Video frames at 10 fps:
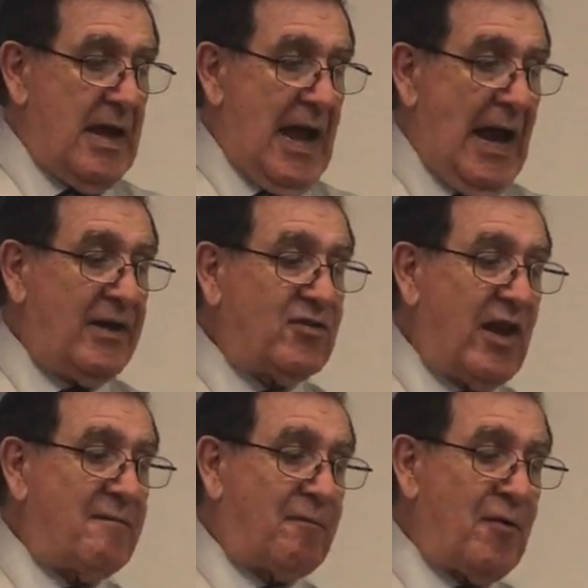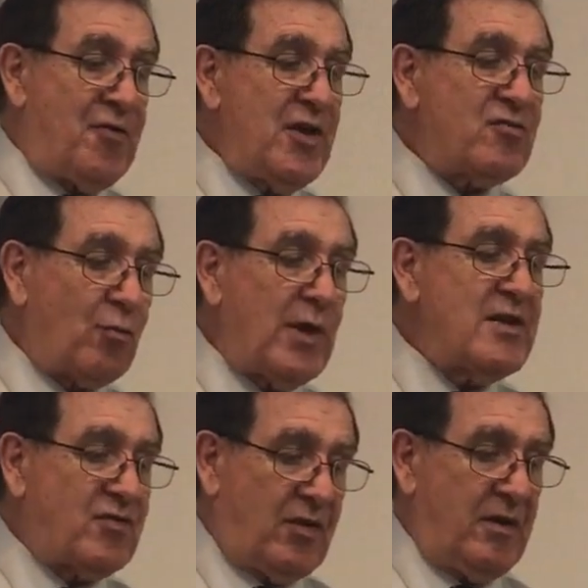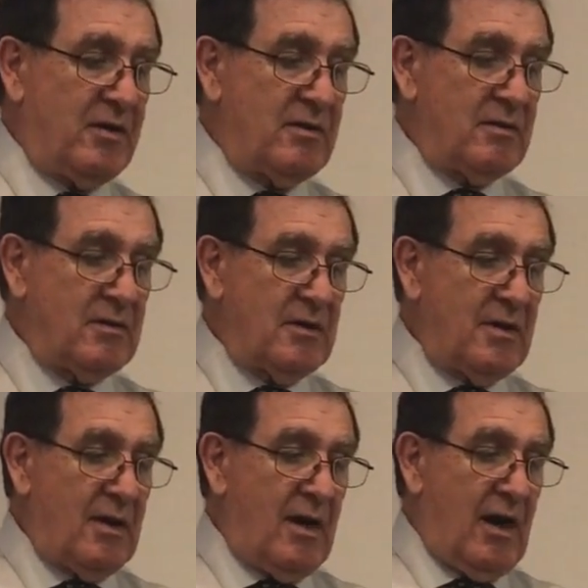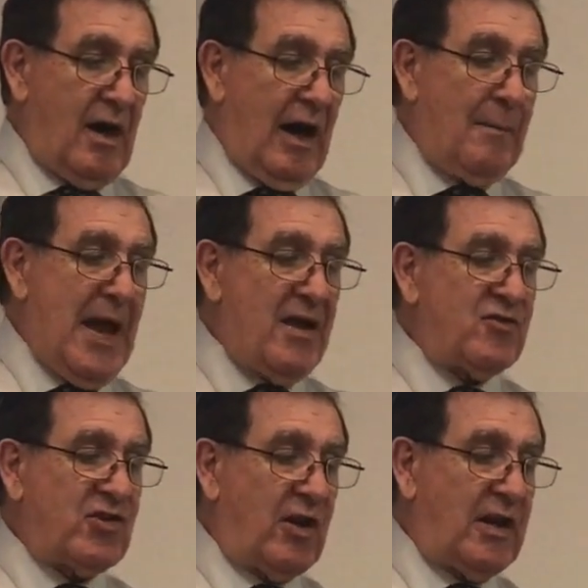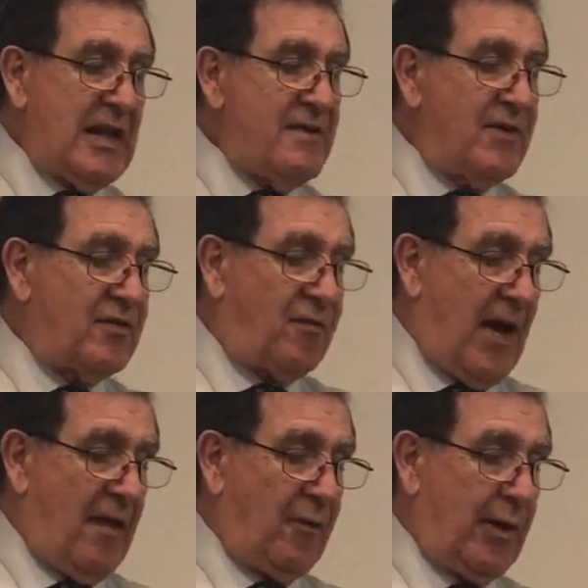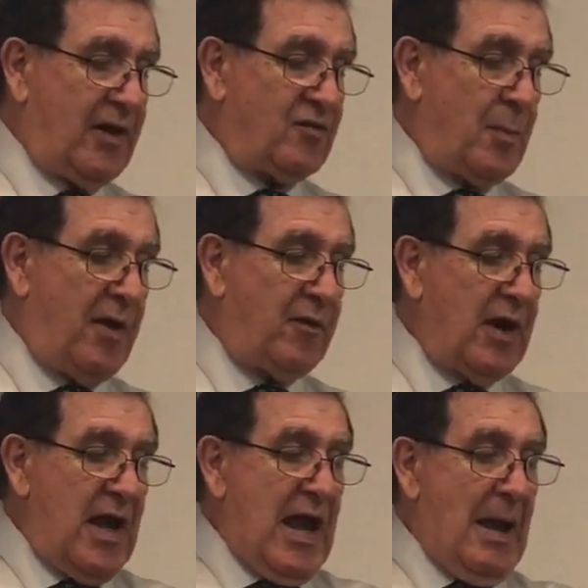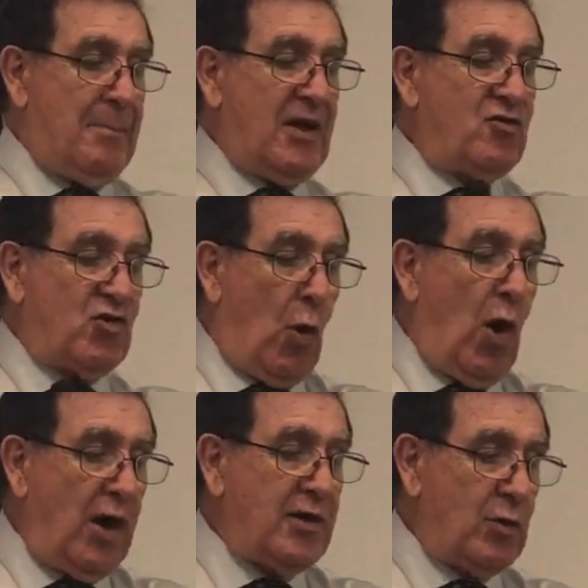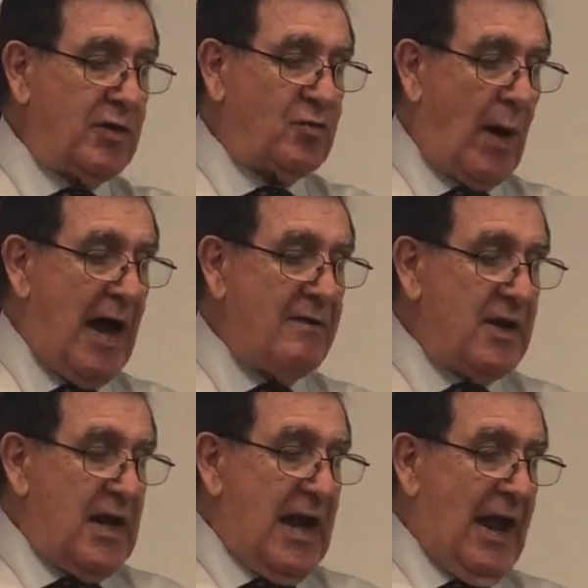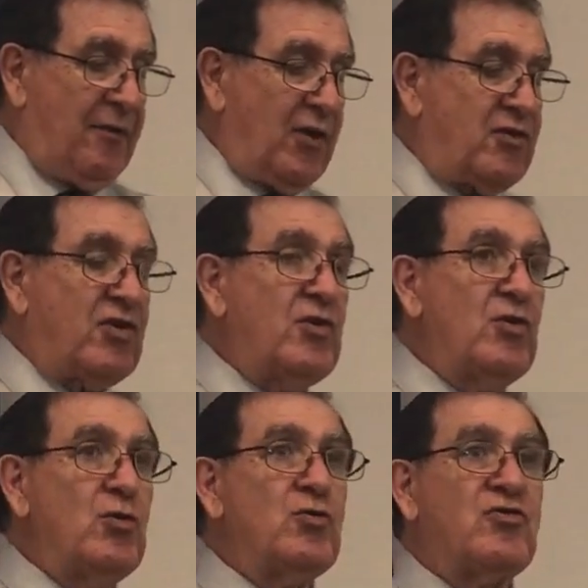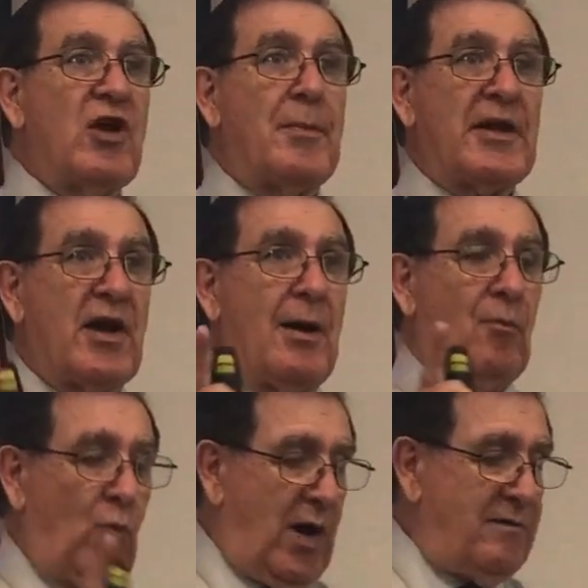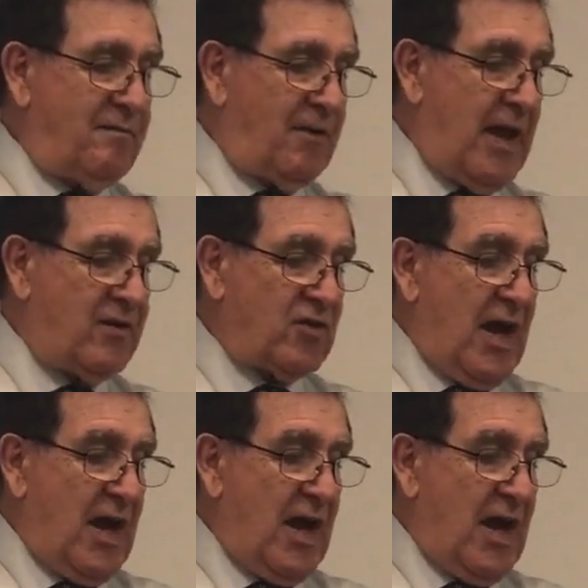And he said, For this reason, a man shall leave his father and his mother and be joined to his wife, and the two shall become one flesh.